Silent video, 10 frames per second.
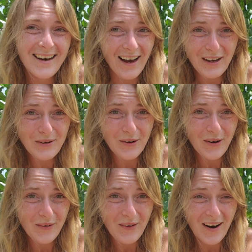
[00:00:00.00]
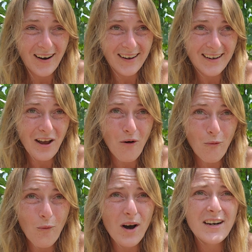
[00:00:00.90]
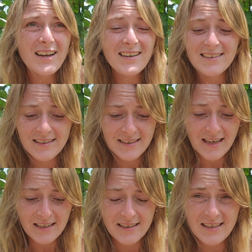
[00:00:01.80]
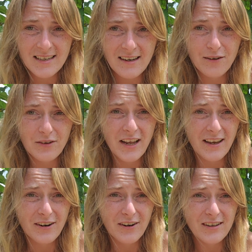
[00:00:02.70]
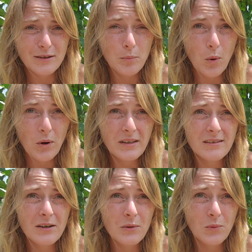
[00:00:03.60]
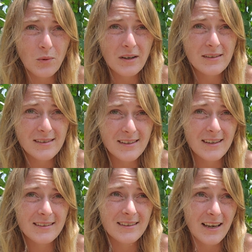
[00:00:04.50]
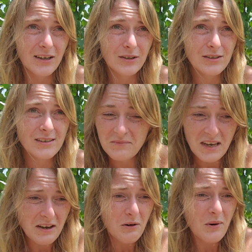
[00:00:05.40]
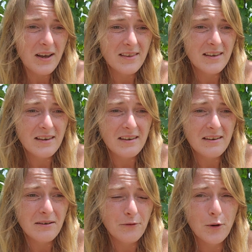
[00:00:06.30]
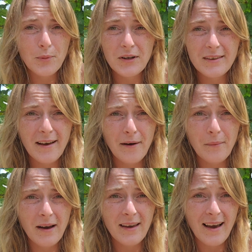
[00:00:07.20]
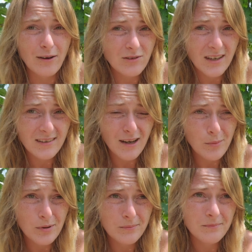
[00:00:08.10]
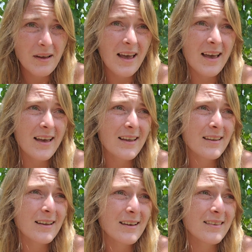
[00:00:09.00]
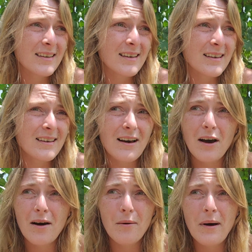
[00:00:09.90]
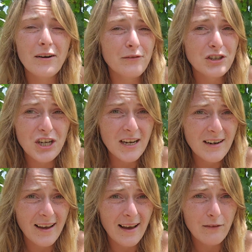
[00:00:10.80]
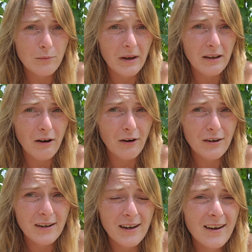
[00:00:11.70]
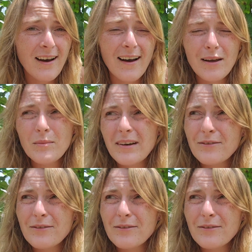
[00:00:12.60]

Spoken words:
I grow on 1/6 of an acre. That's 0.16 acres. Take away the footprint that my house takes up and the amount of shade I have in my yard, I am left